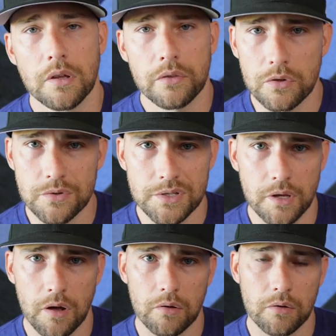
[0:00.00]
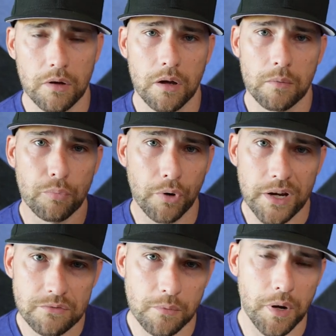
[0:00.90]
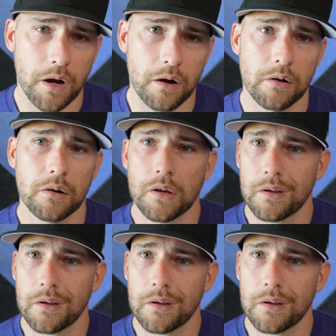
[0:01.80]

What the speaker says: the UCL brace repair,